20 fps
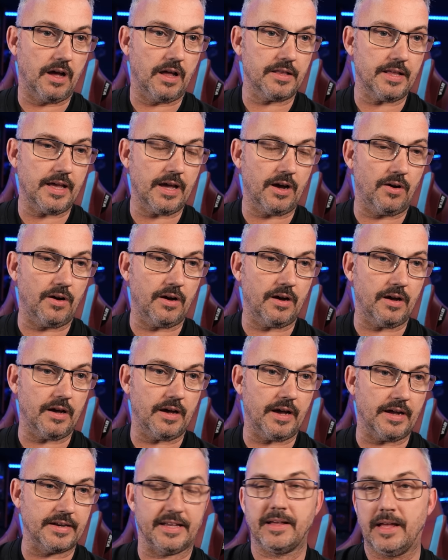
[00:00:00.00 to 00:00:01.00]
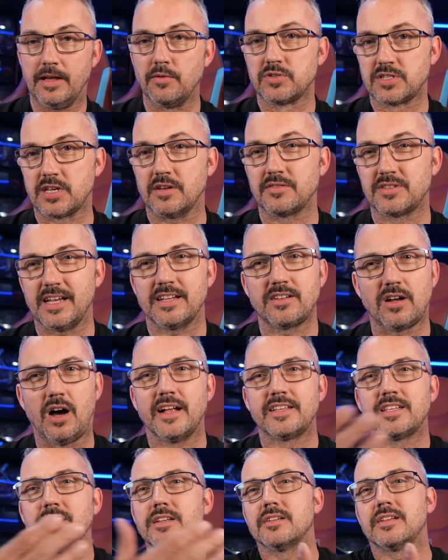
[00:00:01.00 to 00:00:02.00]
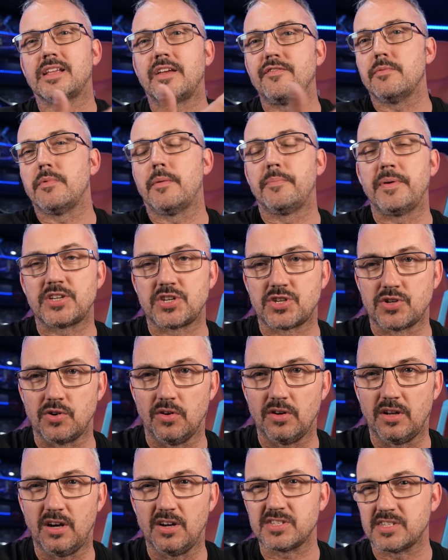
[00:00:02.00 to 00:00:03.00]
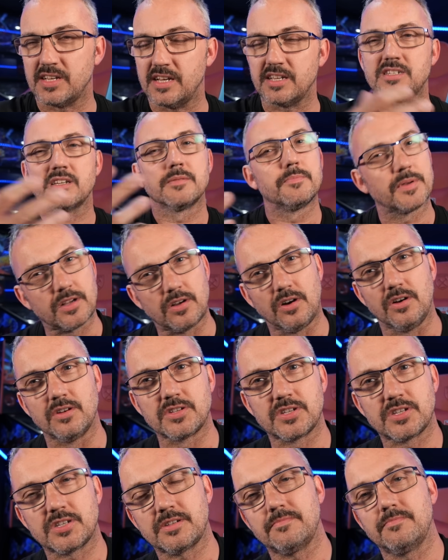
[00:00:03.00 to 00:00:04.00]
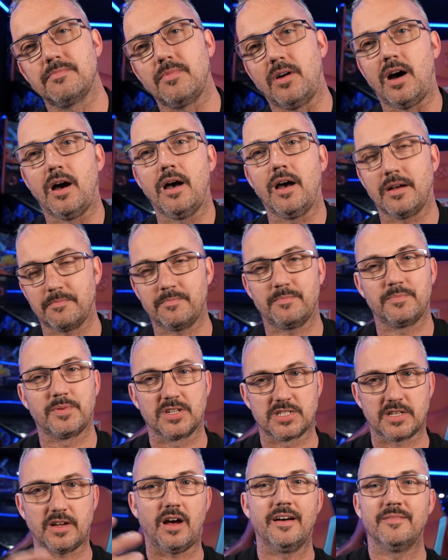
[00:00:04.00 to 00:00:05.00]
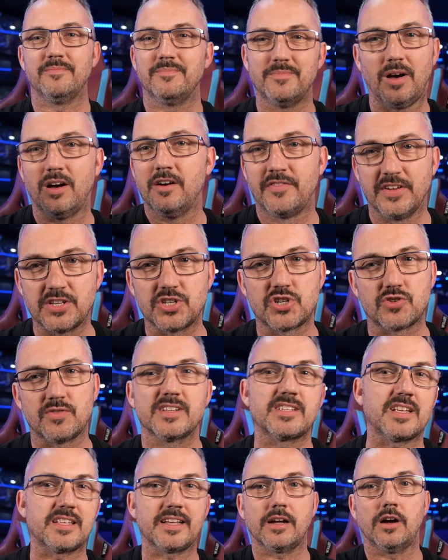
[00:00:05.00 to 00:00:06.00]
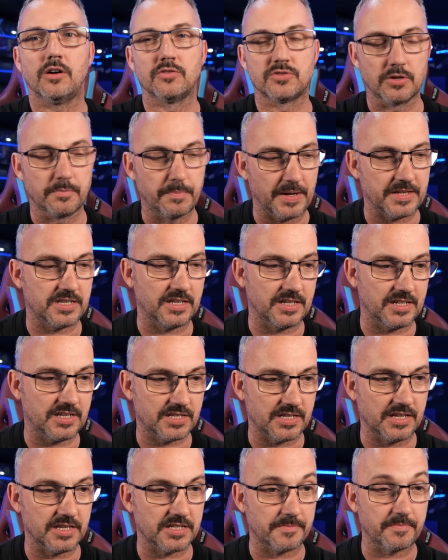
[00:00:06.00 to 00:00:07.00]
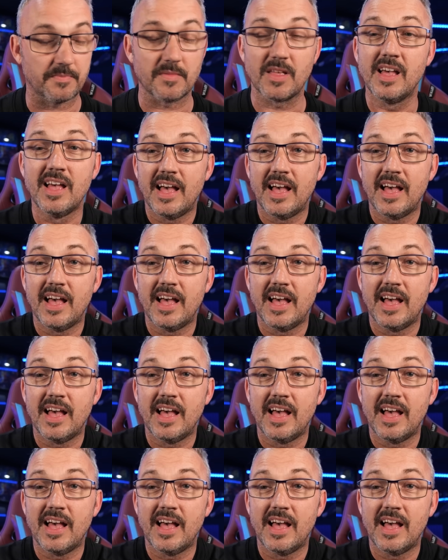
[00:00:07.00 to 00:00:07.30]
now, and he also said, I didn't give it my best shot last season because, I, because I, of injuries. I think I'll do better this season.